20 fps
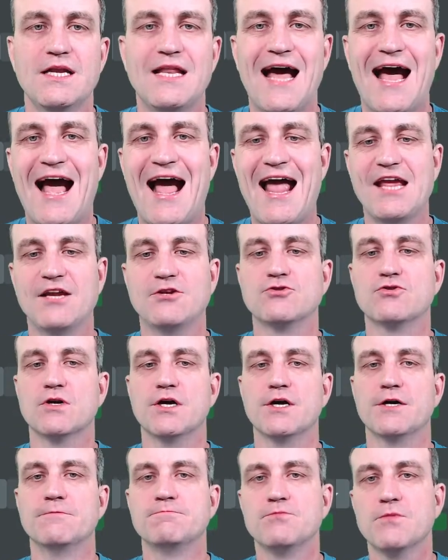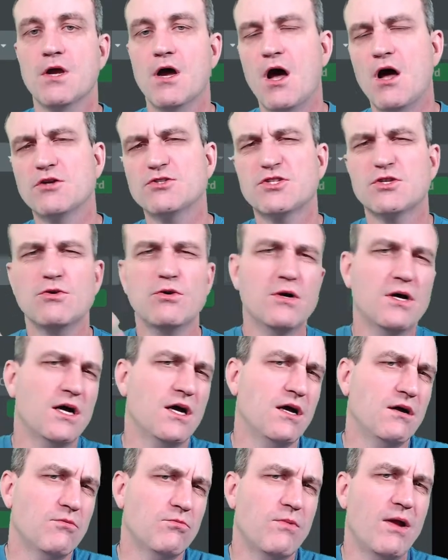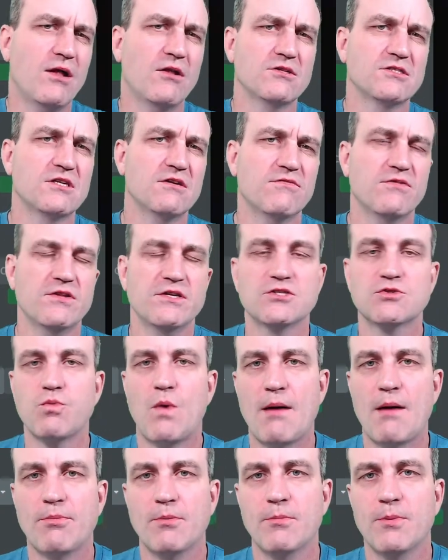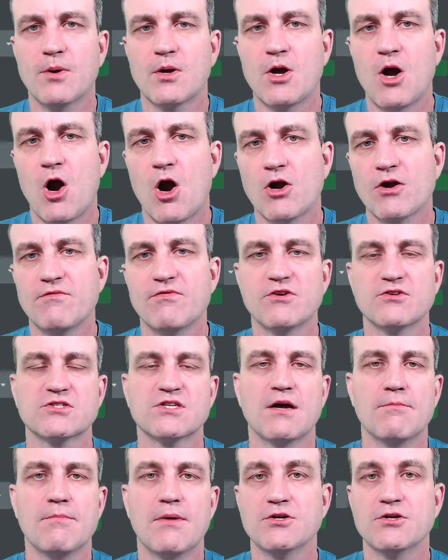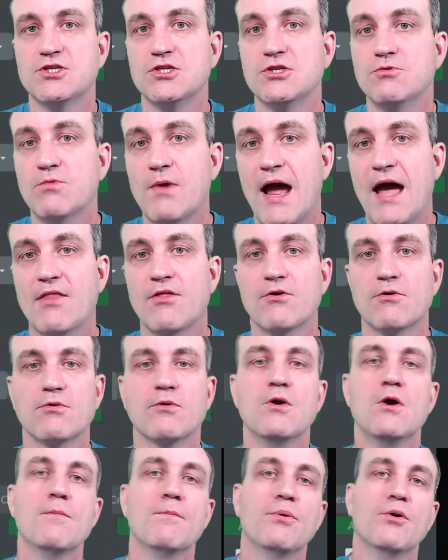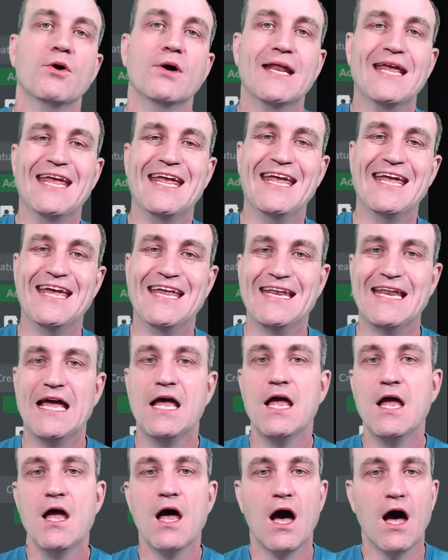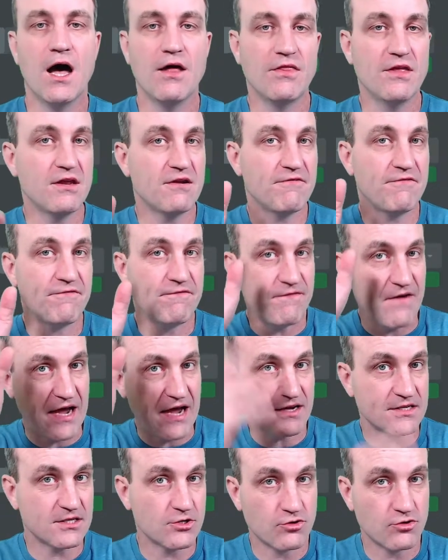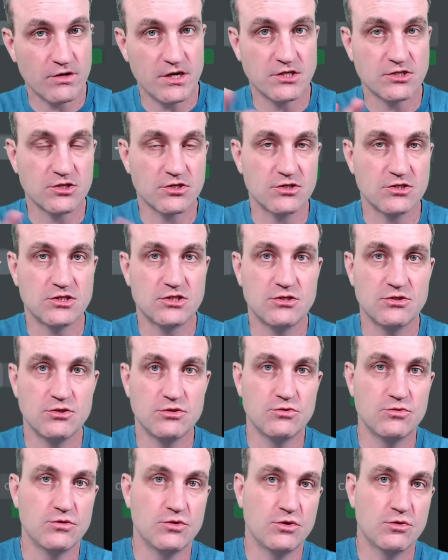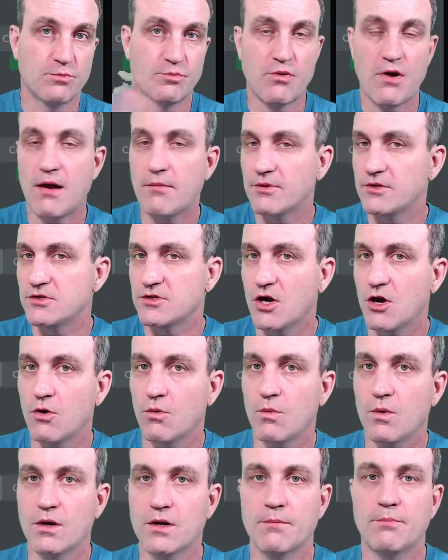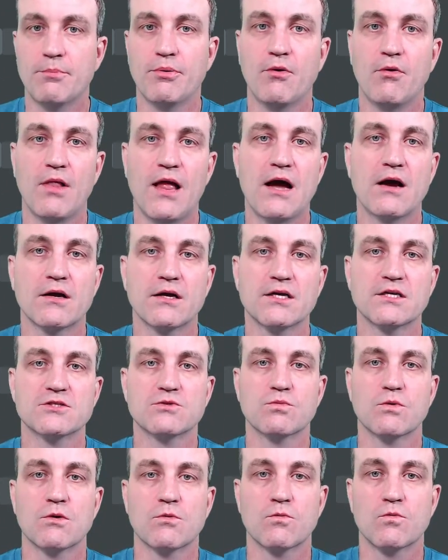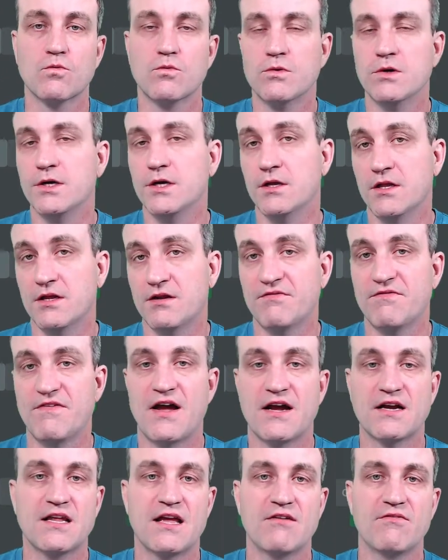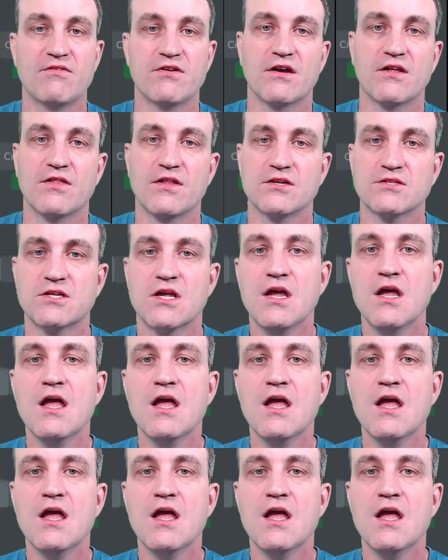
Hydra. Also a relatively swappable card if there's something else you'd rather put in. The infect creatures you probably don't want to pull out because we're real infect heavy on this.